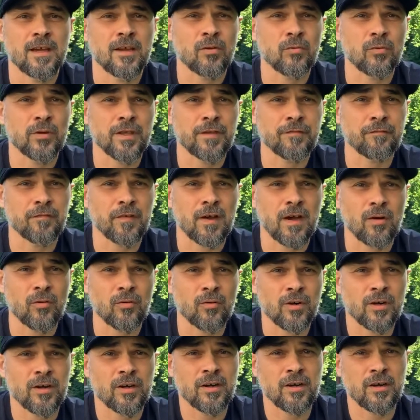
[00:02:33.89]
with
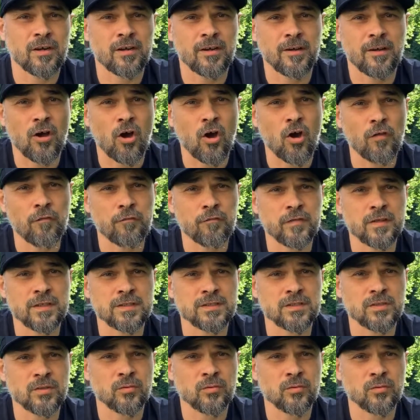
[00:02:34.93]
our office,